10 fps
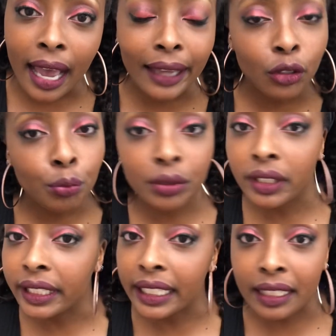I don't
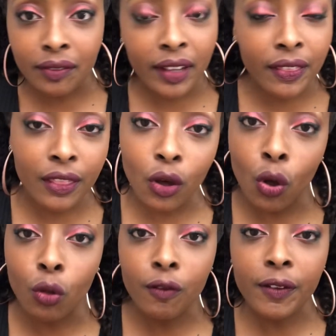believe in the
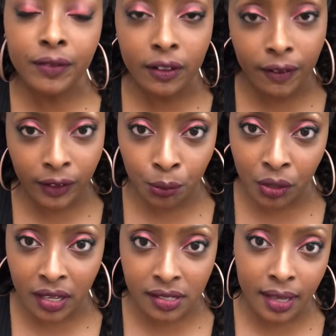whole 50-50
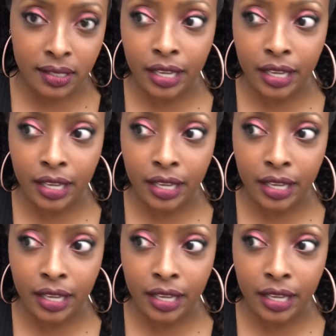process.